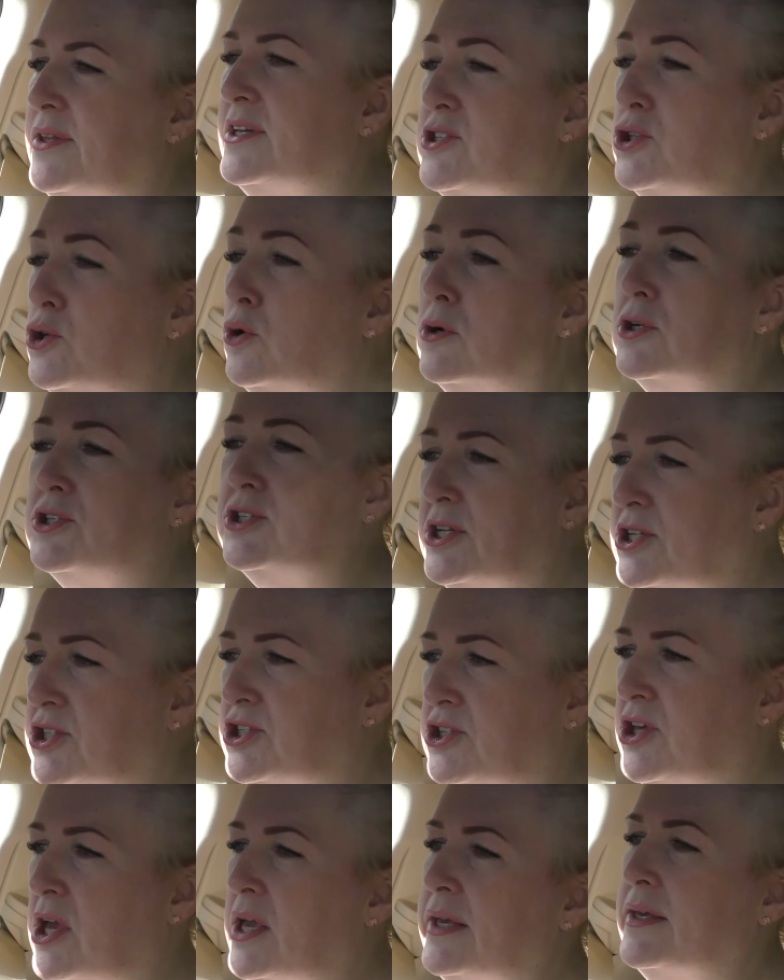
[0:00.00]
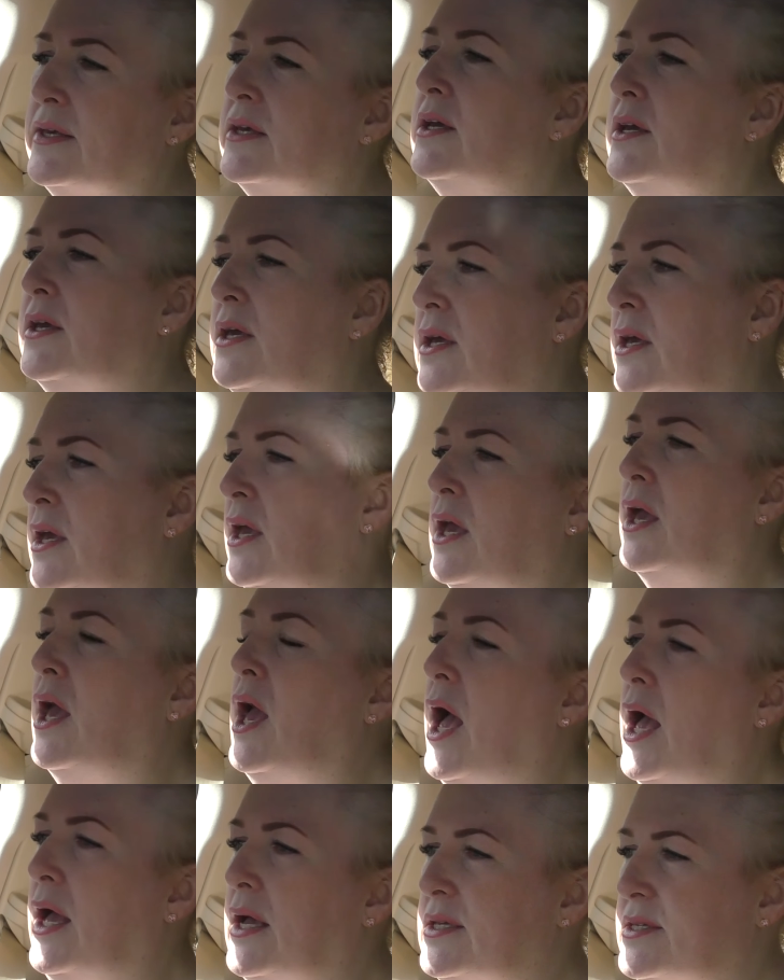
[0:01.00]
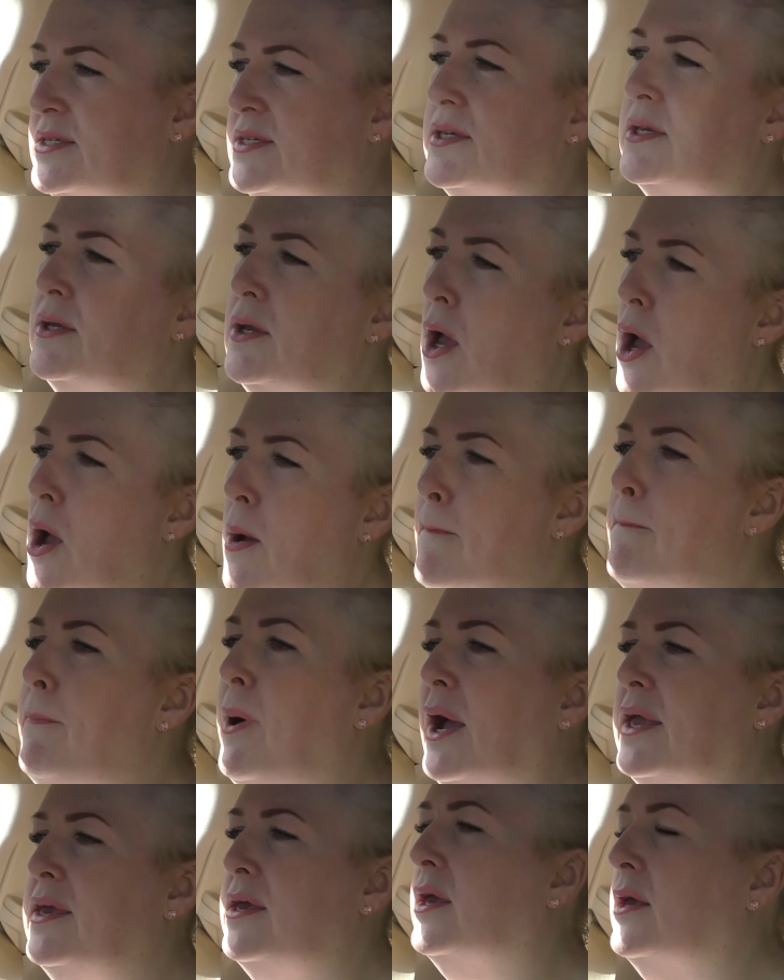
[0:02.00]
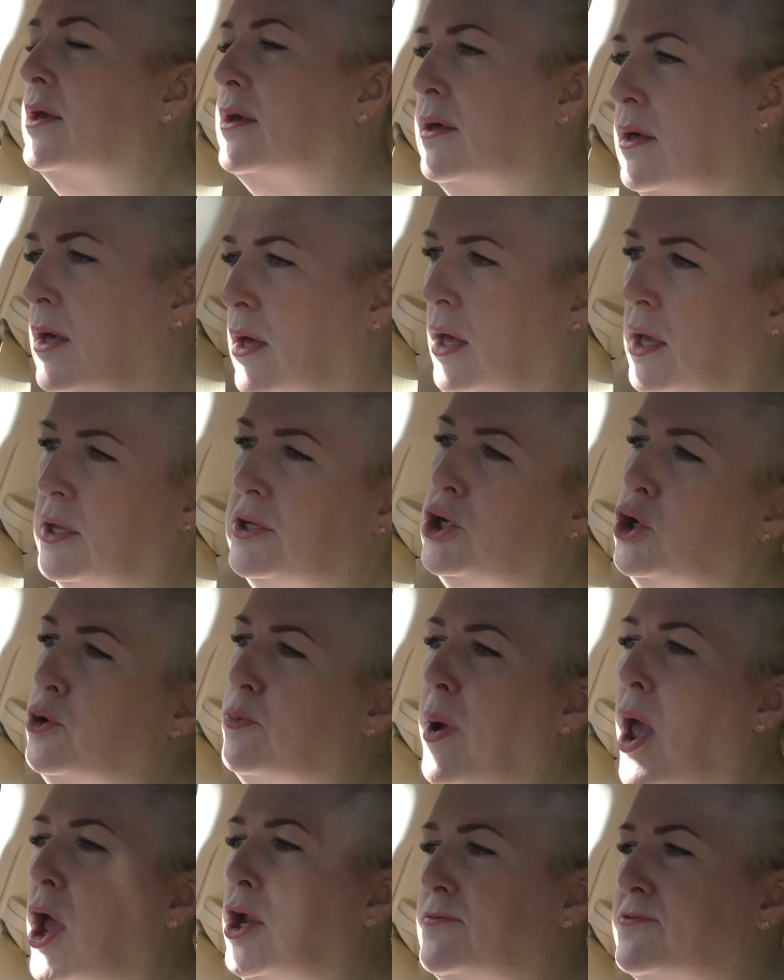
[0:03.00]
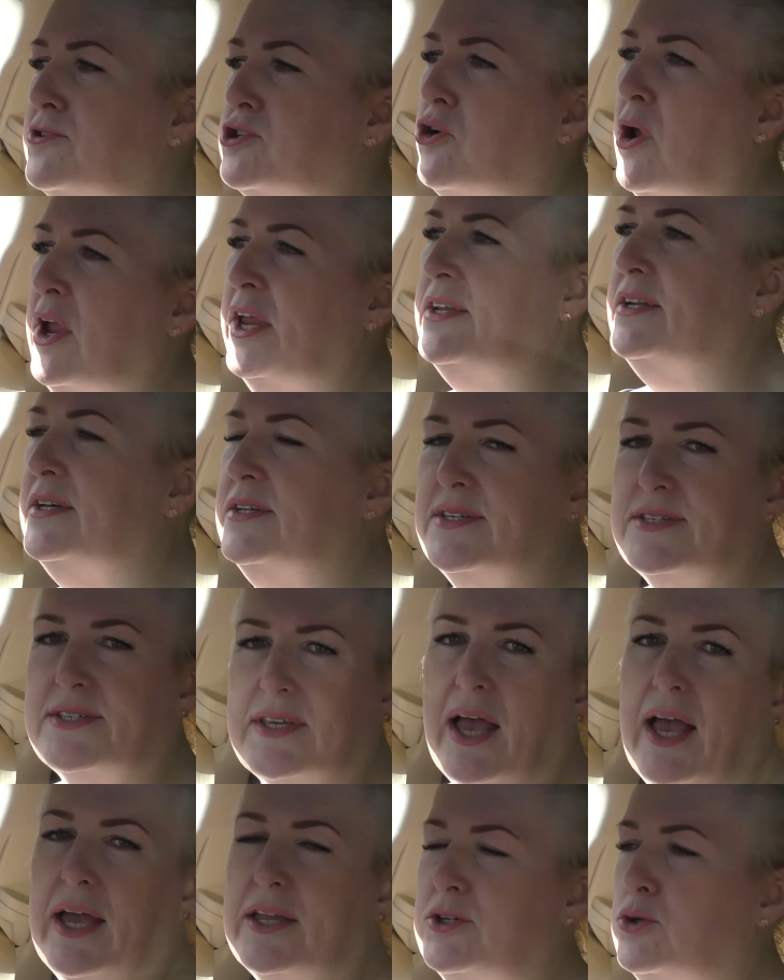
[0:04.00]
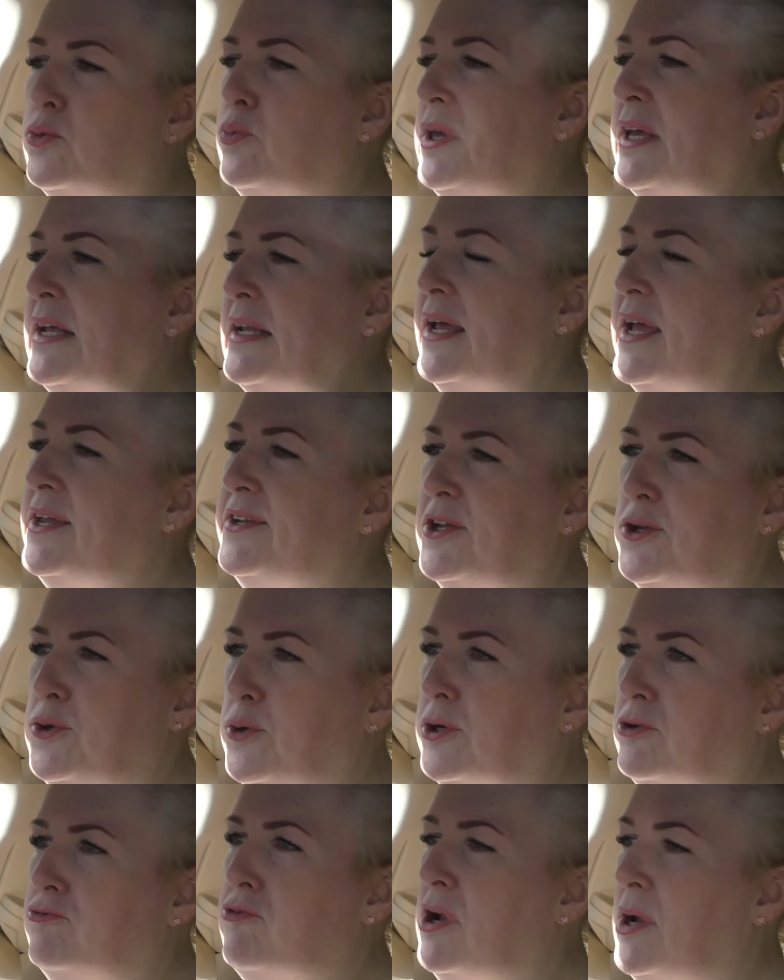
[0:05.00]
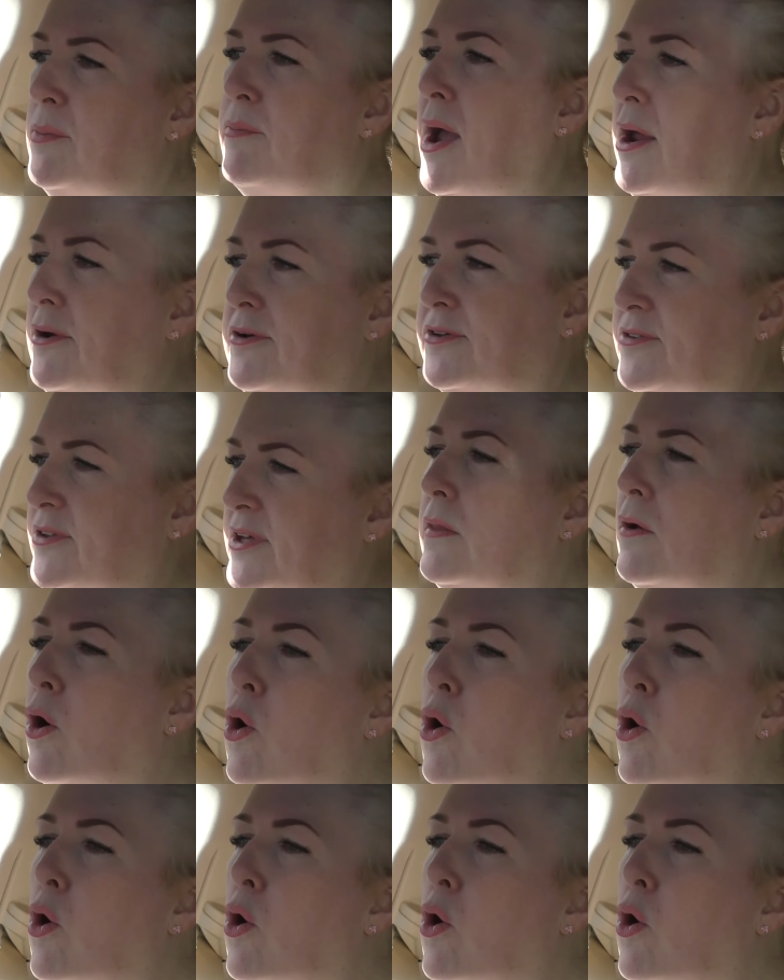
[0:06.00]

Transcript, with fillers: There's no such thing as buying a new pair of trainers and a week later you can run a marathon.